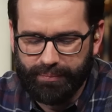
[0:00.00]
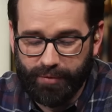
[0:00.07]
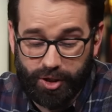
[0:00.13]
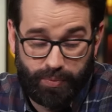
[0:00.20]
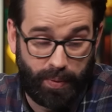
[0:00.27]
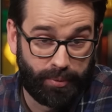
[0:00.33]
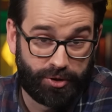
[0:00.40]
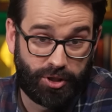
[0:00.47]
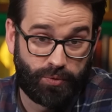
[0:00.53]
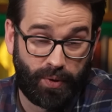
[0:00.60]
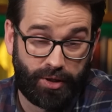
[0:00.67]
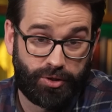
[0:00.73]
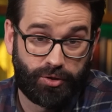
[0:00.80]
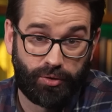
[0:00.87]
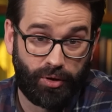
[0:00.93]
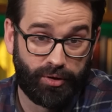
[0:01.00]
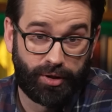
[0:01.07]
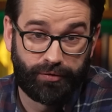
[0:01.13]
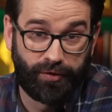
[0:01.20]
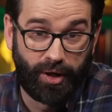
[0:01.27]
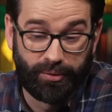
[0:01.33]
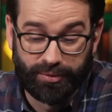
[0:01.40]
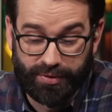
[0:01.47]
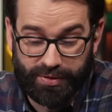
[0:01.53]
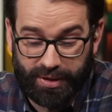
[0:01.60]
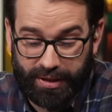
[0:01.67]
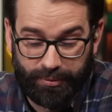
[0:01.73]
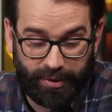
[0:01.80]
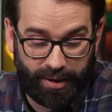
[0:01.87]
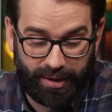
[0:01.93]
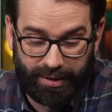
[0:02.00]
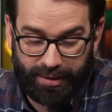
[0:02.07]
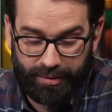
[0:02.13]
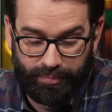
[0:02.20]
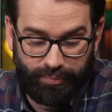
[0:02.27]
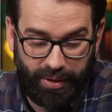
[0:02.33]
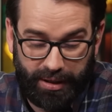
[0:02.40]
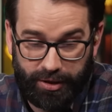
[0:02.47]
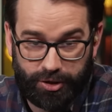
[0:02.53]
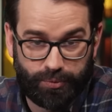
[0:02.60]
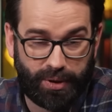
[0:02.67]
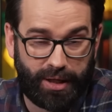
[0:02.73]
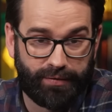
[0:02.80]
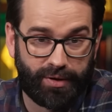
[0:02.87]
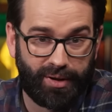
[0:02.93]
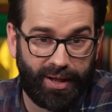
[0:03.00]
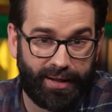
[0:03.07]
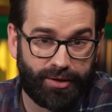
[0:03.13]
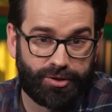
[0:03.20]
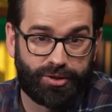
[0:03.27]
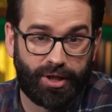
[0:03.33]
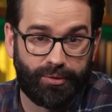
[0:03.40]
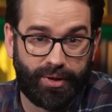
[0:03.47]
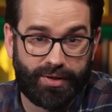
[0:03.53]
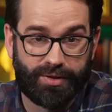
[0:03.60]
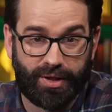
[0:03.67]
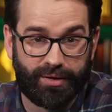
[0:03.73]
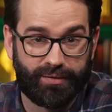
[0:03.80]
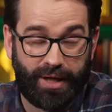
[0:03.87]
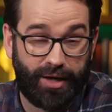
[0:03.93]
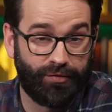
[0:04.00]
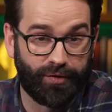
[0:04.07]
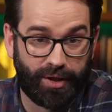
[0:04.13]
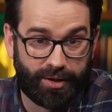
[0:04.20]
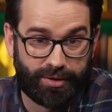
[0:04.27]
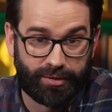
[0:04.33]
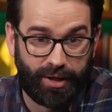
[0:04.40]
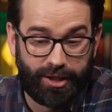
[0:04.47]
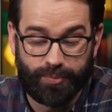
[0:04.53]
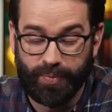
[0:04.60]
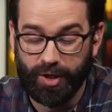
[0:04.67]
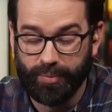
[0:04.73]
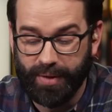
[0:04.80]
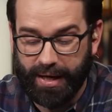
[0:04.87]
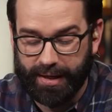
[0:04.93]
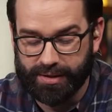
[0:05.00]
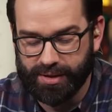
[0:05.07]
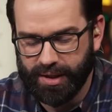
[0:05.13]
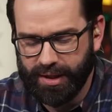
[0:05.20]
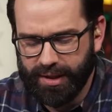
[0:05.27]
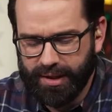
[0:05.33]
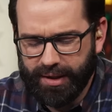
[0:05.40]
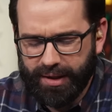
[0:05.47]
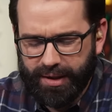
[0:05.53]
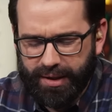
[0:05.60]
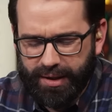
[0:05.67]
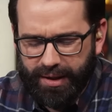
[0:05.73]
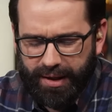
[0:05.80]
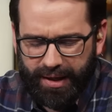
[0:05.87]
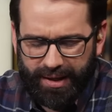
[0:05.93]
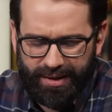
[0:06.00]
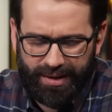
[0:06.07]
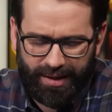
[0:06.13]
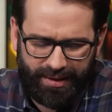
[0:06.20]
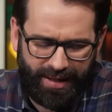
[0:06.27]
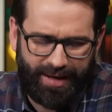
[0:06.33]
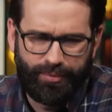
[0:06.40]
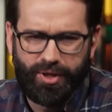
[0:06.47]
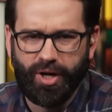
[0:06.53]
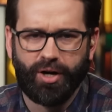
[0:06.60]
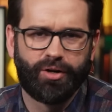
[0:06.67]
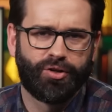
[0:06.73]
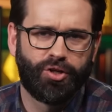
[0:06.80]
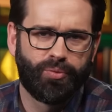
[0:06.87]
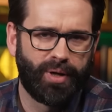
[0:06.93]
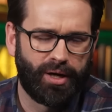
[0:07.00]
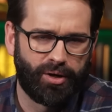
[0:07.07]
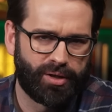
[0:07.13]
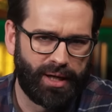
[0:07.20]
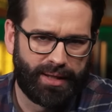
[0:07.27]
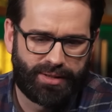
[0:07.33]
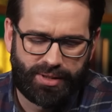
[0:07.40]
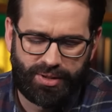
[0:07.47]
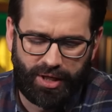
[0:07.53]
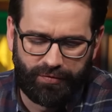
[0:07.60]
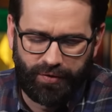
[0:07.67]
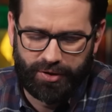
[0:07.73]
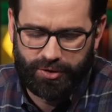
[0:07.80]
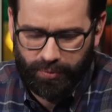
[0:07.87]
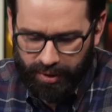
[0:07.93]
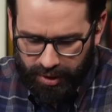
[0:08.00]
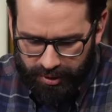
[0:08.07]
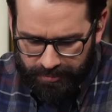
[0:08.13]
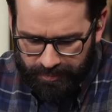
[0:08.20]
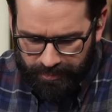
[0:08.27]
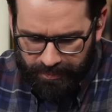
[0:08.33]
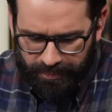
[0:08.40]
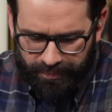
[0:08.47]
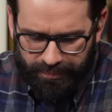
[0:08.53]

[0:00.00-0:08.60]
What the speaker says: Most people just want to scroll their phones and they want to binge whatever the latest show is on Netflix or HBO Max. And we argue about all kinds of stuff on Twitter.